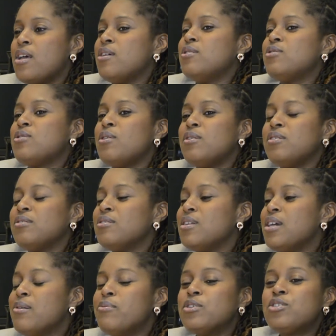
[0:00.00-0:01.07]
So
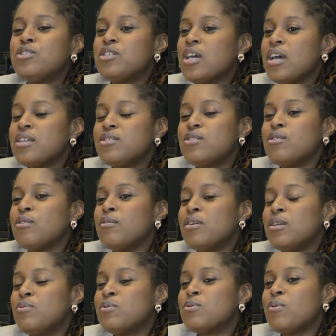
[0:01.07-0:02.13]
it was just,
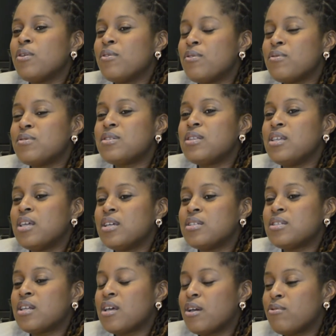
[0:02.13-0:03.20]
it was one of those things
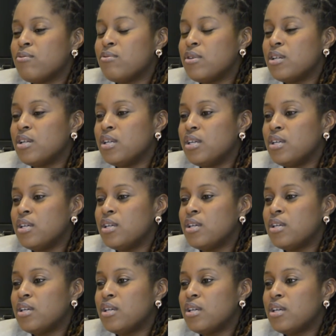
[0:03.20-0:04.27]
that I really
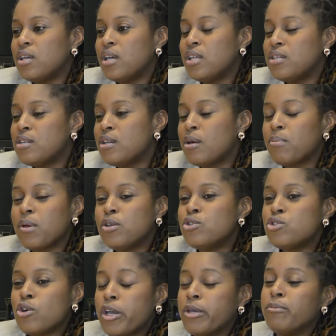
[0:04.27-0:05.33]
ended up
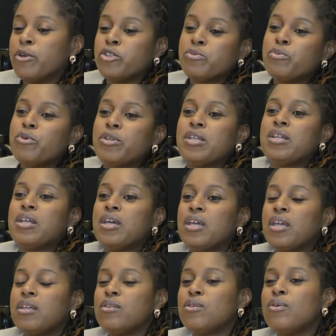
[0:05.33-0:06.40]
enjoying much more than
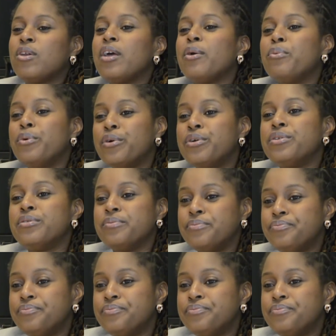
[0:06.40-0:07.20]
I thought I would.